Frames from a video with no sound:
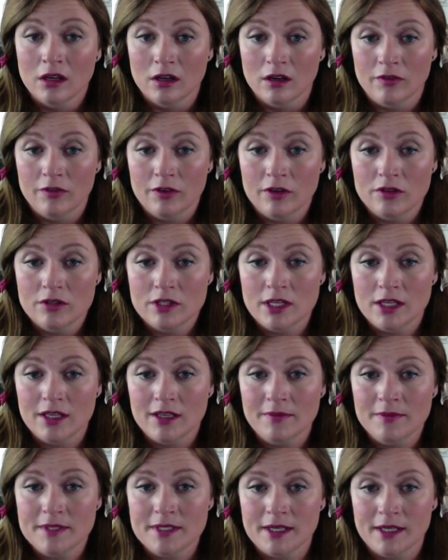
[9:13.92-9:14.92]
A few
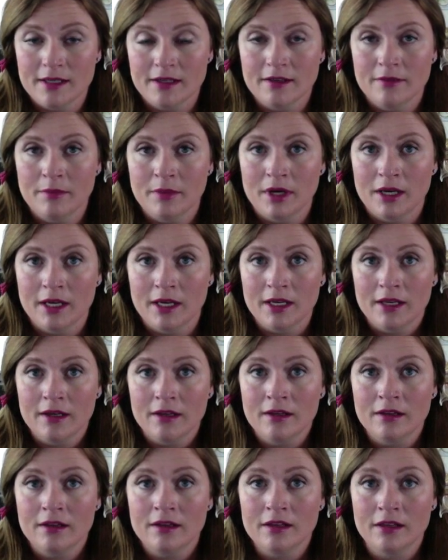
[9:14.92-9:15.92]
tips. I did
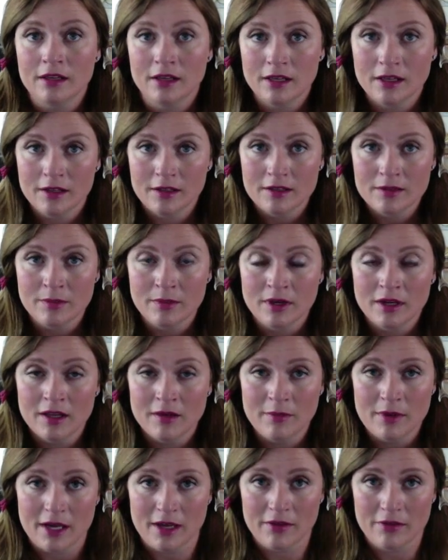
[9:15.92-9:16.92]
mine at
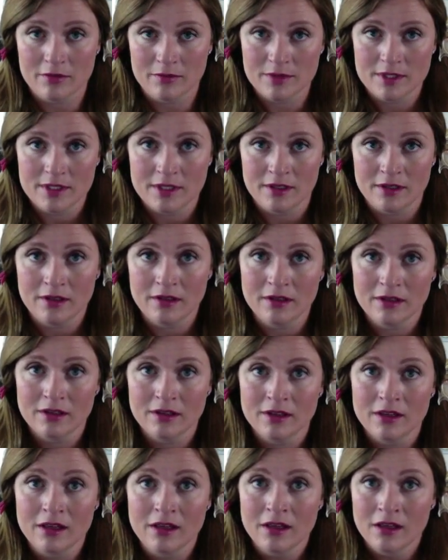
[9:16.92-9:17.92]
my bathroom
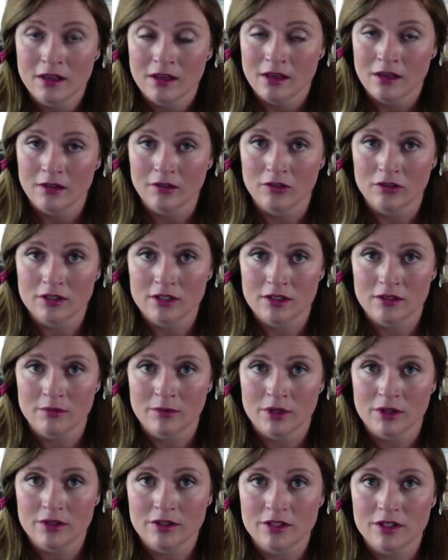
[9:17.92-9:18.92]
sink and looked in the
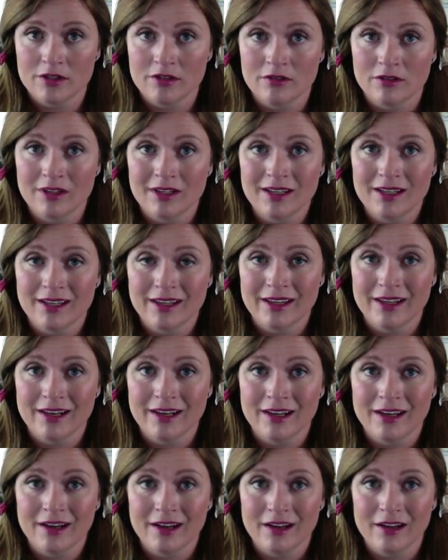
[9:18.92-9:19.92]
mirror to do it,
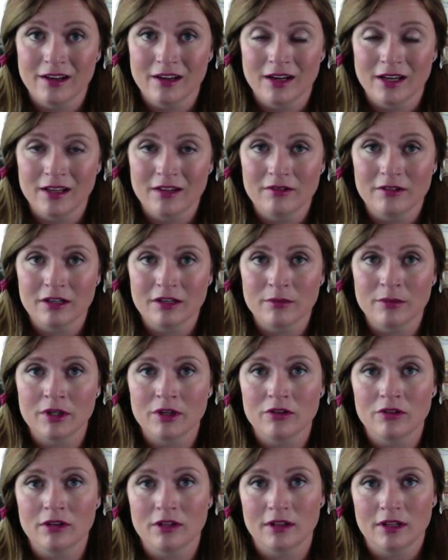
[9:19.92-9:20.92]
and I highly
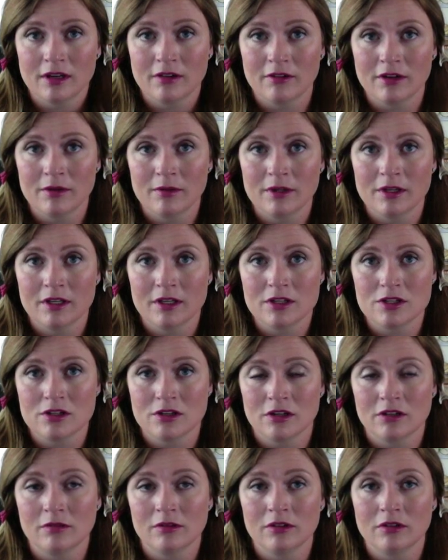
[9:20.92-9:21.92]
recommend doing it that way because
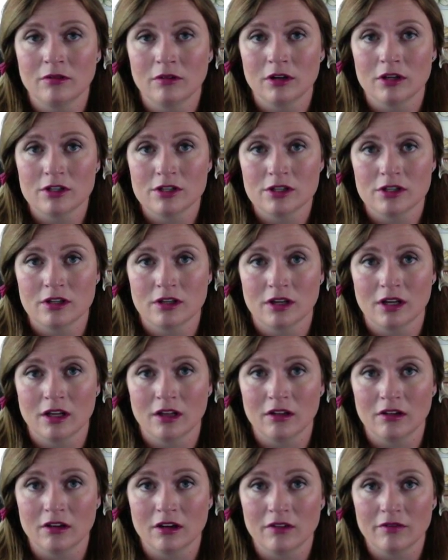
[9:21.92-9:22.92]
you're able to wash the
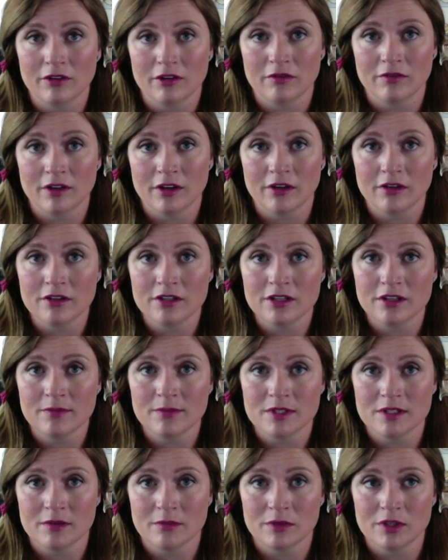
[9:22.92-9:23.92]
color off your
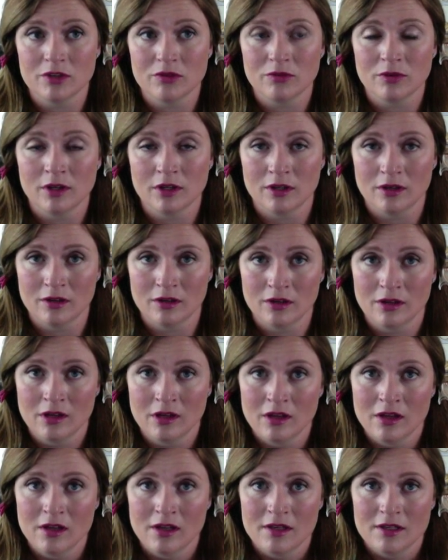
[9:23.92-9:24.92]
fingertips in between
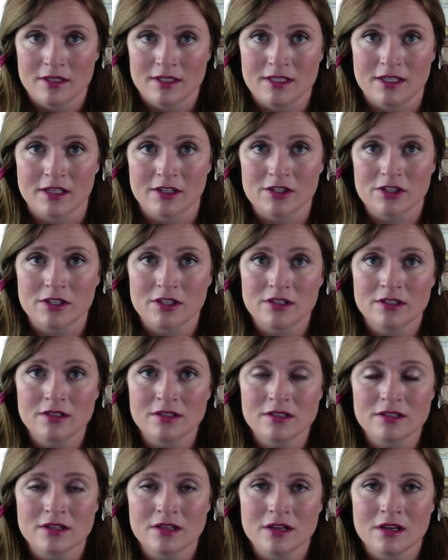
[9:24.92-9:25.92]

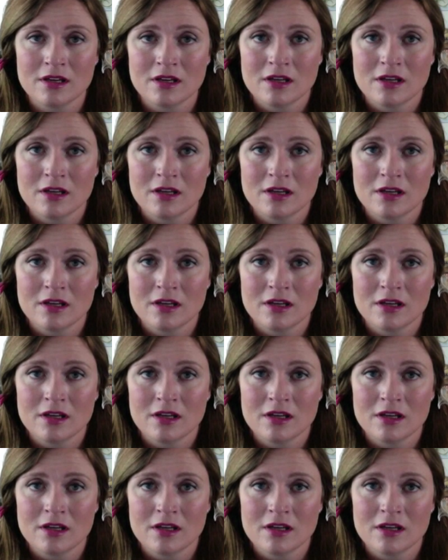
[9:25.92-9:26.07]
sections.